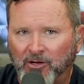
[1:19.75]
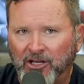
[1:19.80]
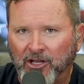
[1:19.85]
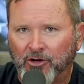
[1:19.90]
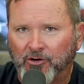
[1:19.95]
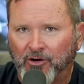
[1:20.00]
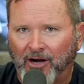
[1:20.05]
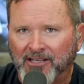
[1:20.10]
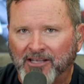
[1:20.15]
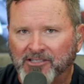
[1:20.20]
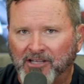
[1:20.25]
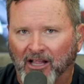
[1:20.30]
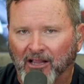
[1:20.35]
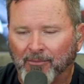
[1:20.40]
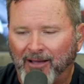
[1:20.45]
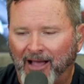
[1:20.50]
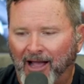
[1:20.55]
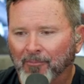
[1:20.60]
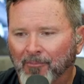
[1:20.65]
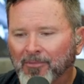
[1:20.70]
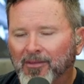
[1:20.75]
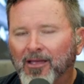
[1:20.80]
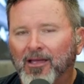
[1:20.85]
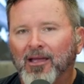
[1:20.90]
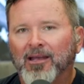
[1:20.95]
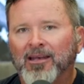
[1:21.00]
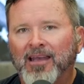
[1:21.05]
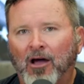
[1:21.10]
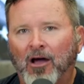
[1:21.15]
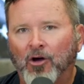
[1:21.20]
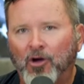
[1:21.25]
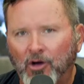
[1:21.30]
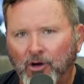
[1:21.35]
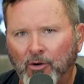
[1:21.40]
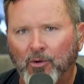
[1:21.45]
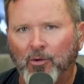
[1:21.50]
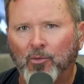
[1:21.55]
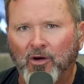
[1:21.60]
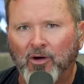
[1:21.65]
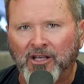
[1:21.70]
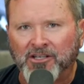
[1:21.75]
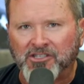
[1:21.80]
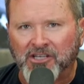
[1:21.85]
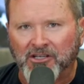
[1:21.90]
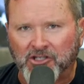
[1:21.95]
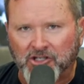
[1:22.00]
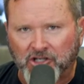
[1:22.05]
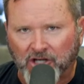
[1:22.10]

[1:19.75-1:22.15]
what Ukraine's all about. Now, who is in